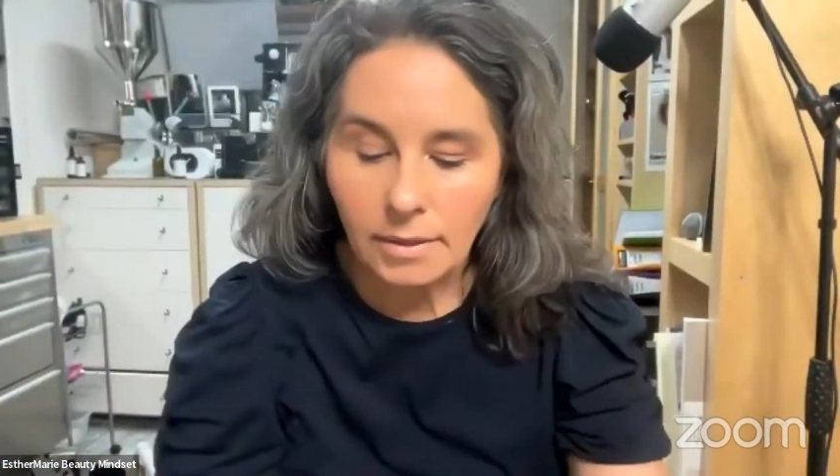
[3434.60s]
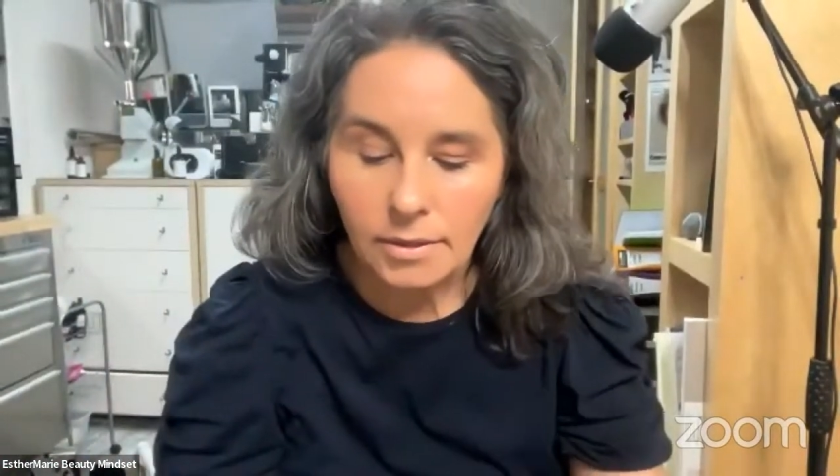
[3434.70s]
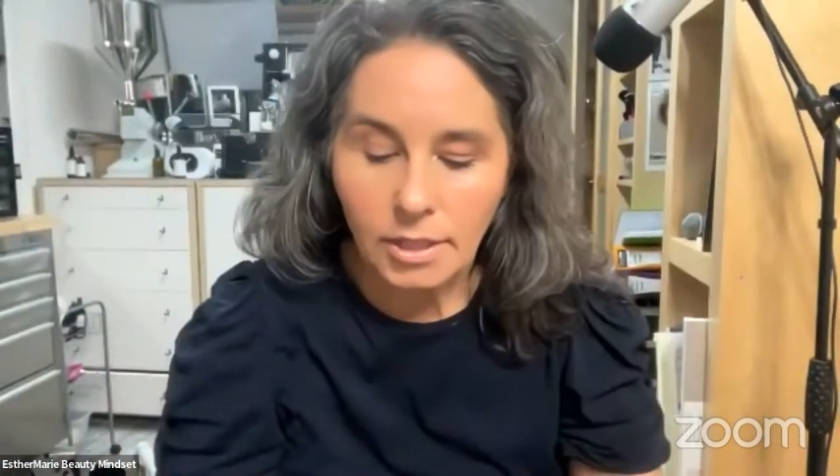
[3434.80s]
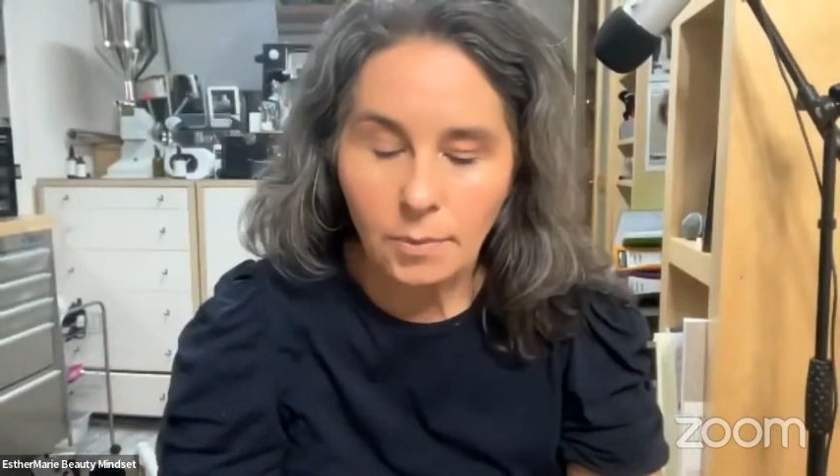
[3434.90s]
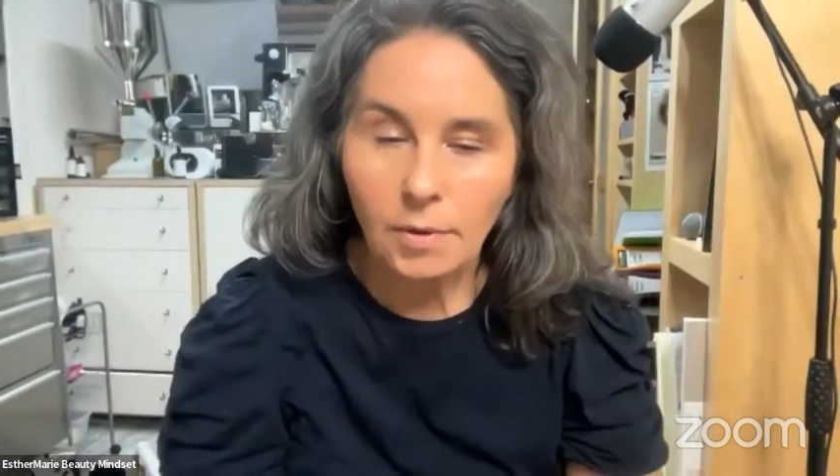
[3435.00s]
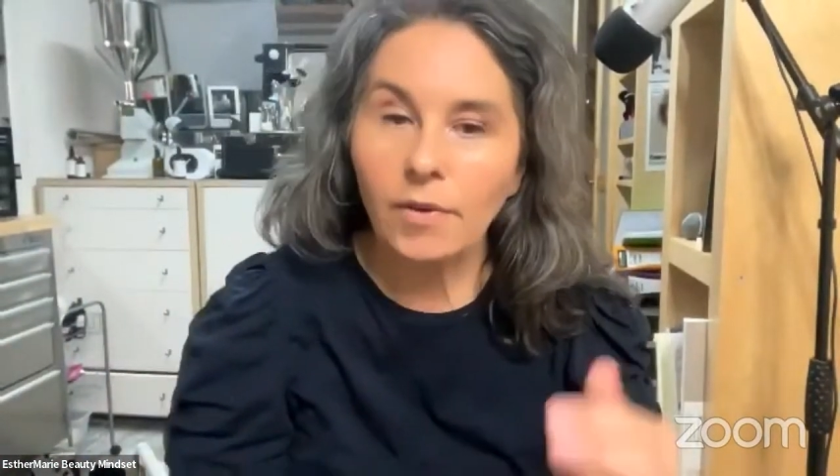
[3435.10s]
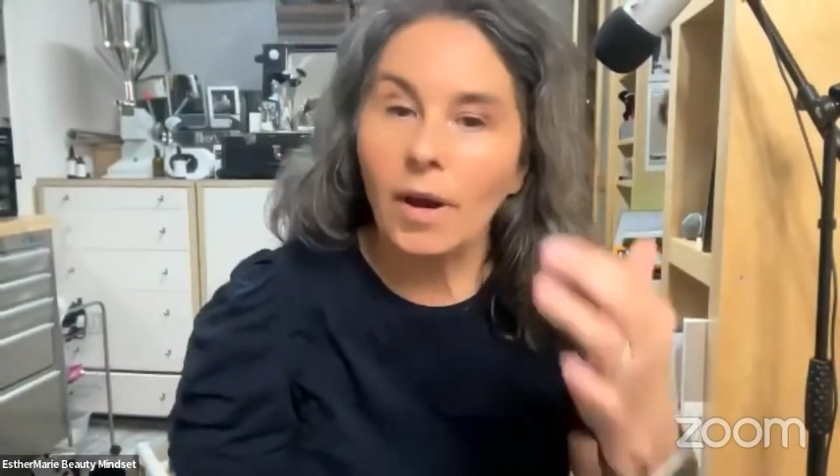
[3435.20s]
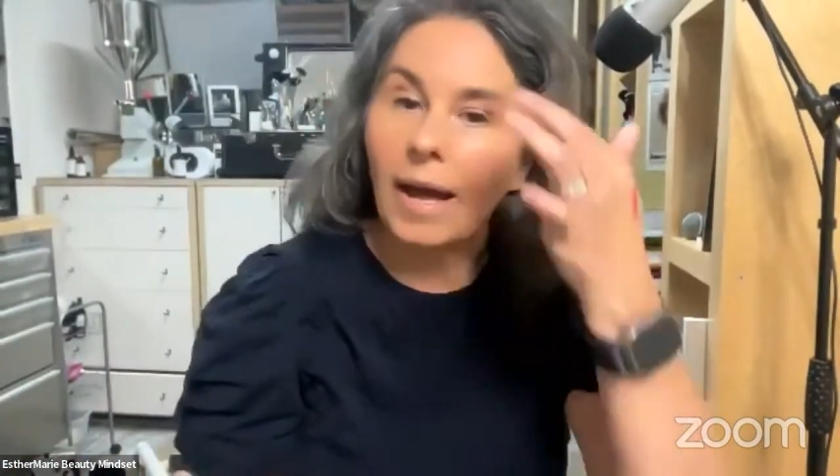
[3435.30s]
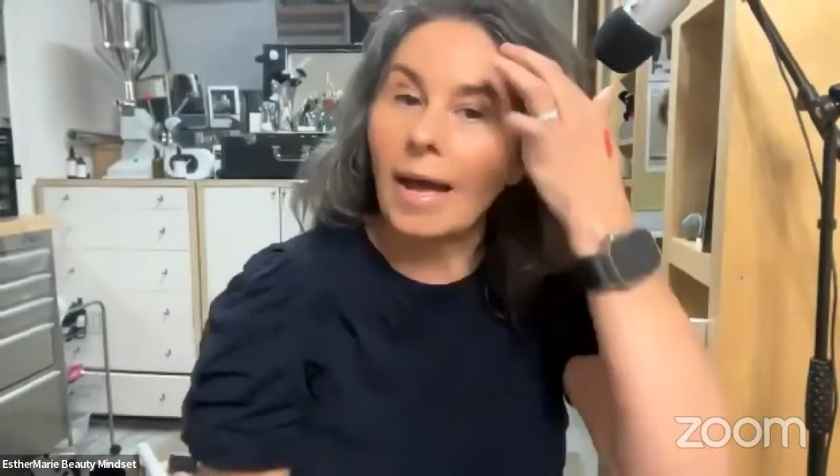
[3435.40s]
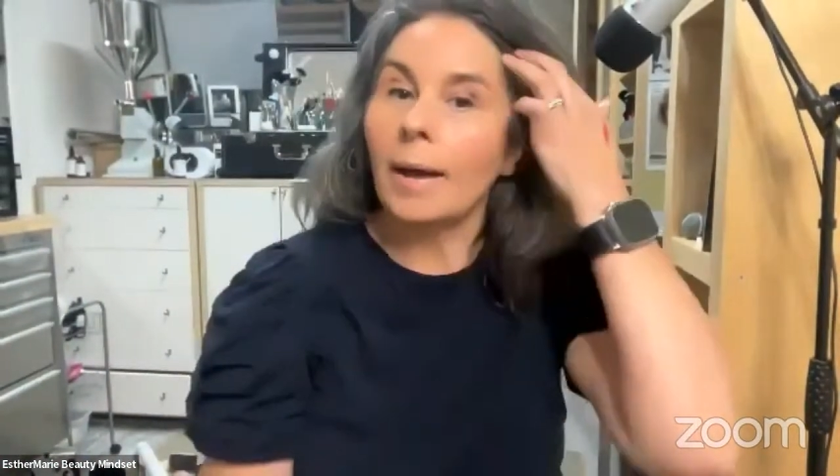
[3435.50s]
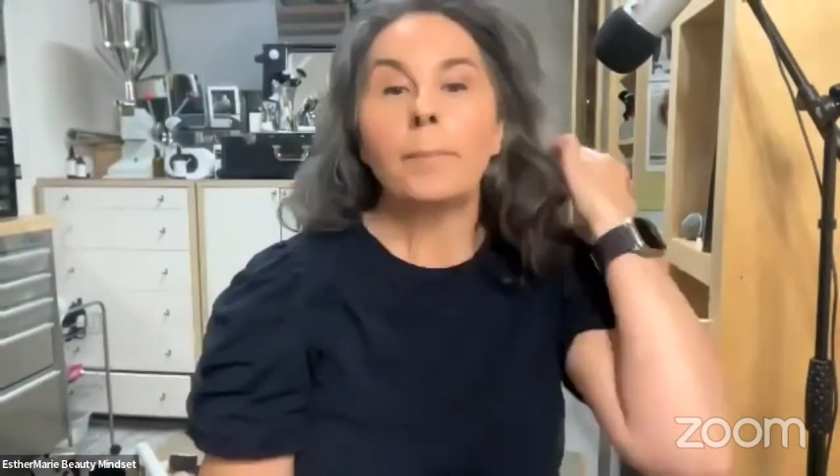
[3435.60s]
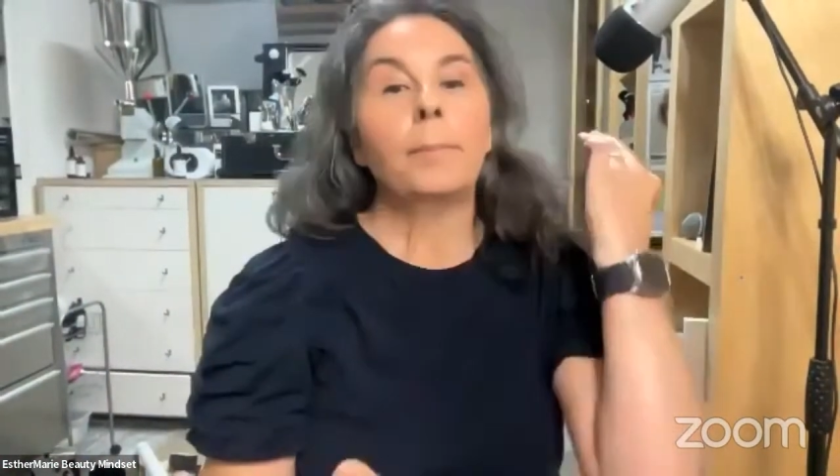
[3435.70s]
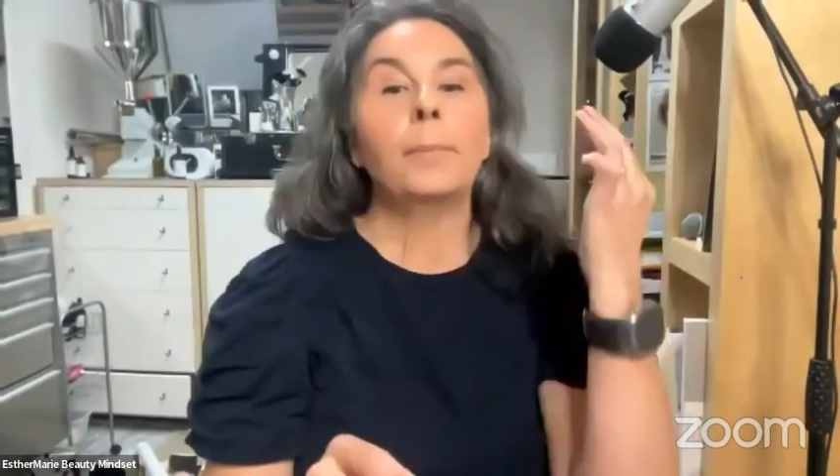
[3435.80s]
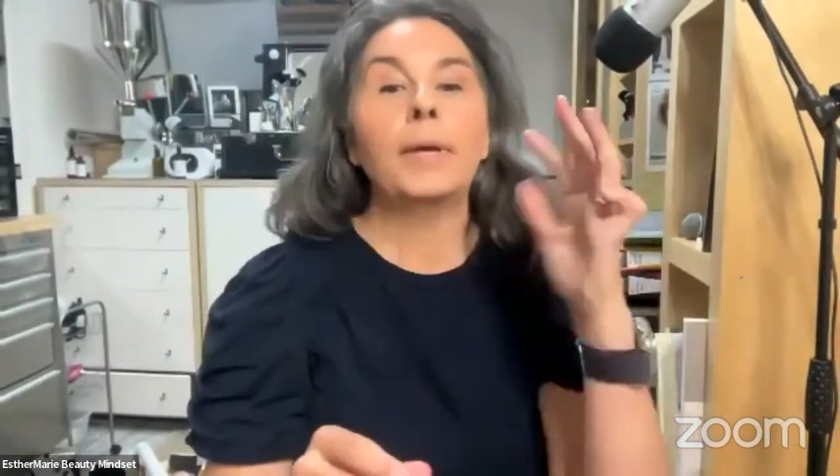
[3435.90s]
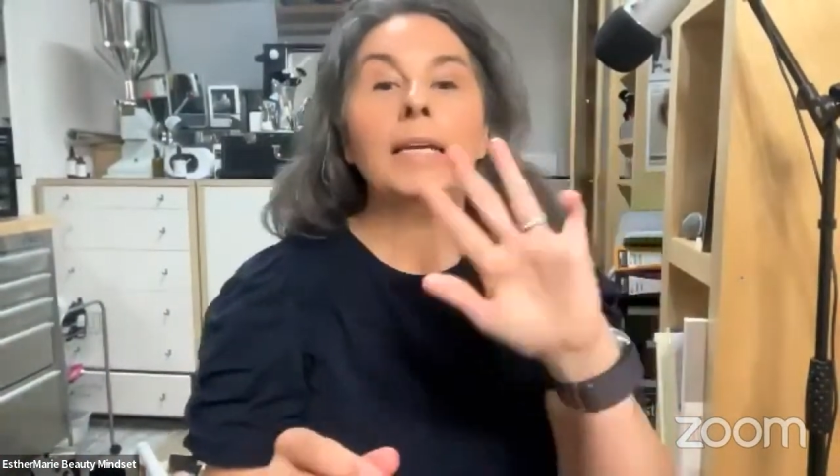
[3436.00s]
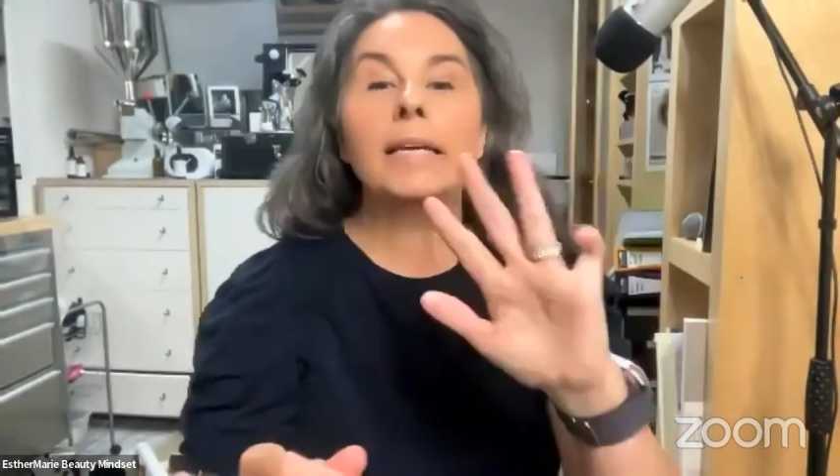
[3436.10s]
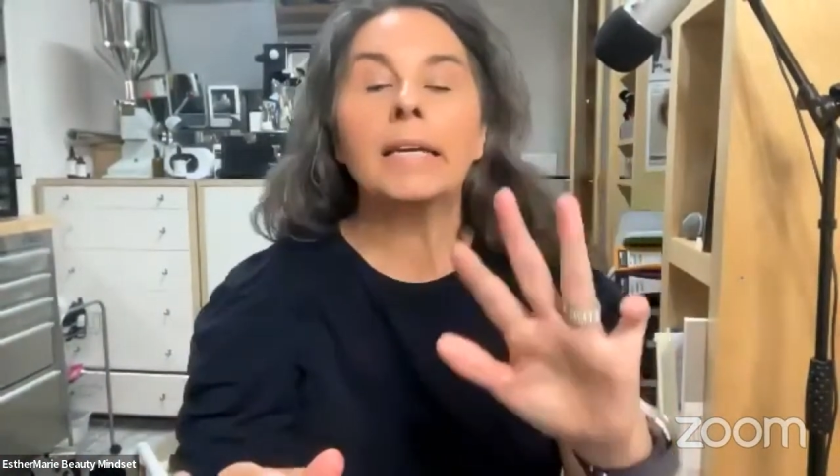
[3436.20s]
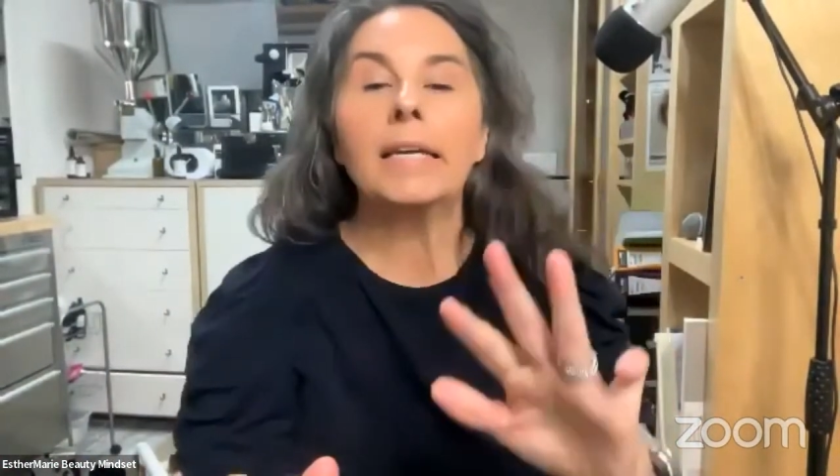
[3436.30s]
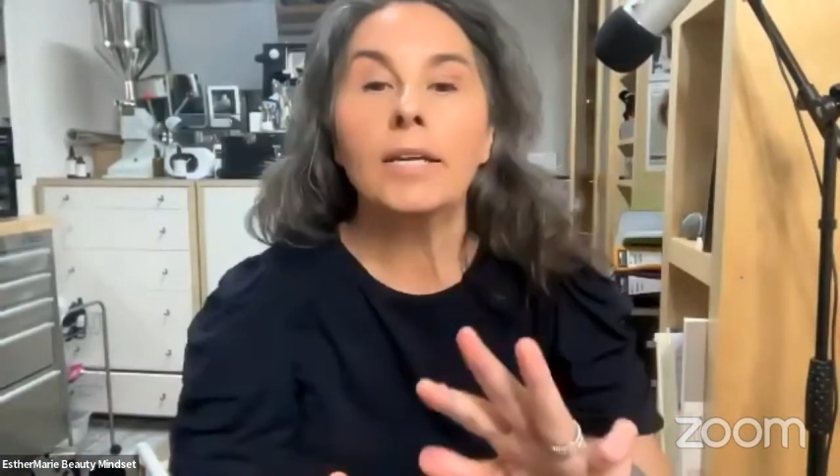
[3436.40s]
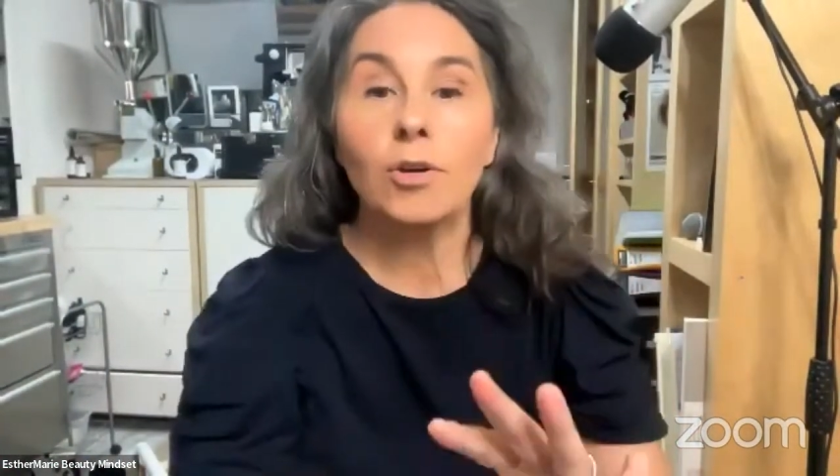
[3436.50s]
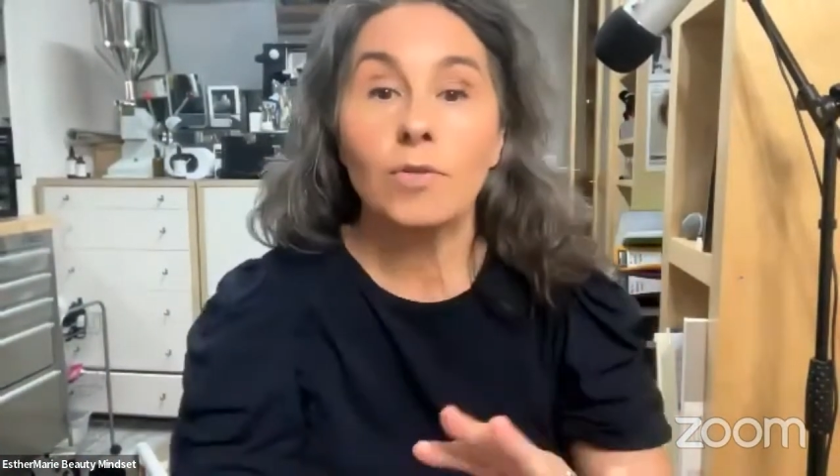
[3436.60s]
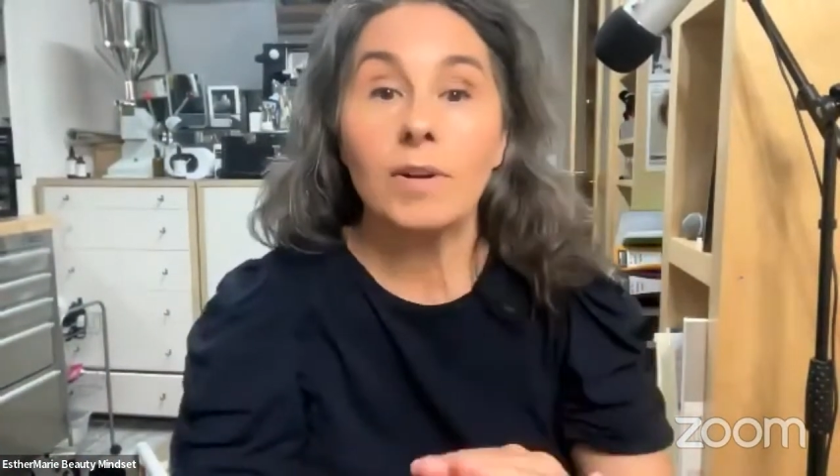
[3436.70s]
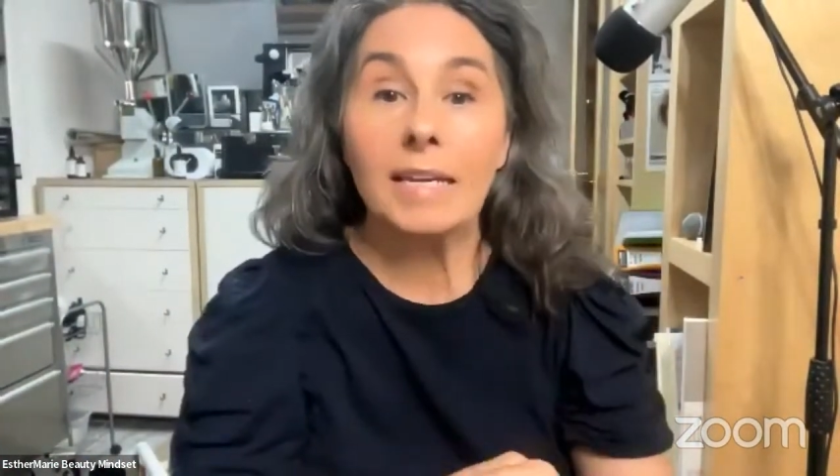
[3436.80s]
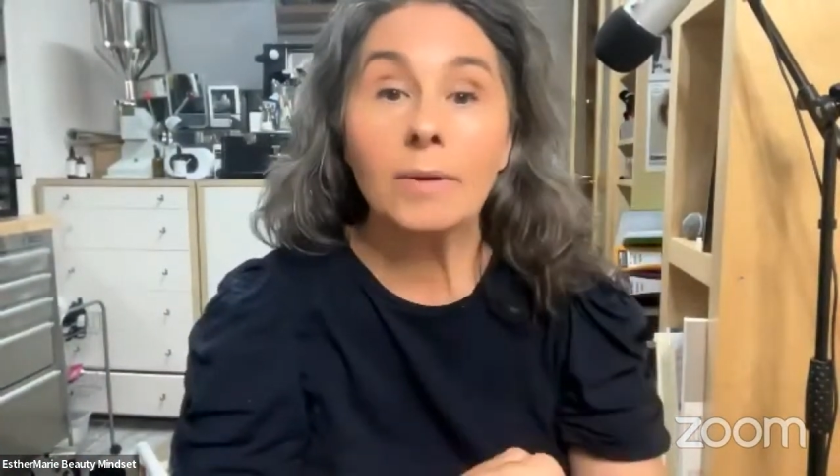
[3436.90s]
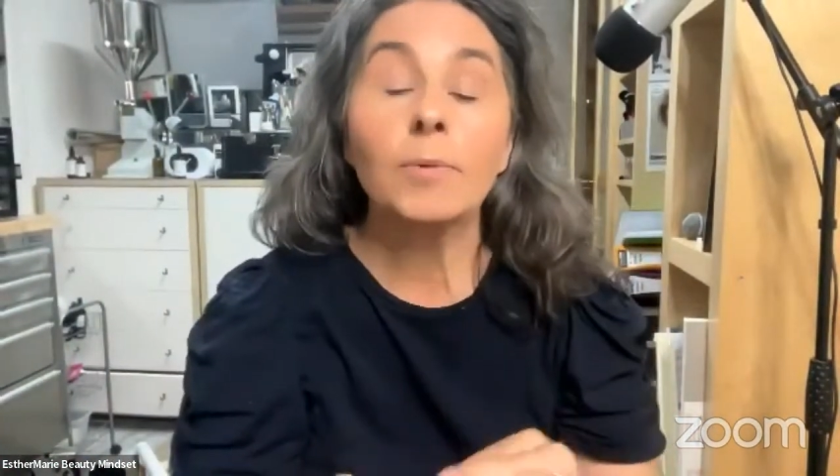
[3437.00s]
So we've got our pinky cream,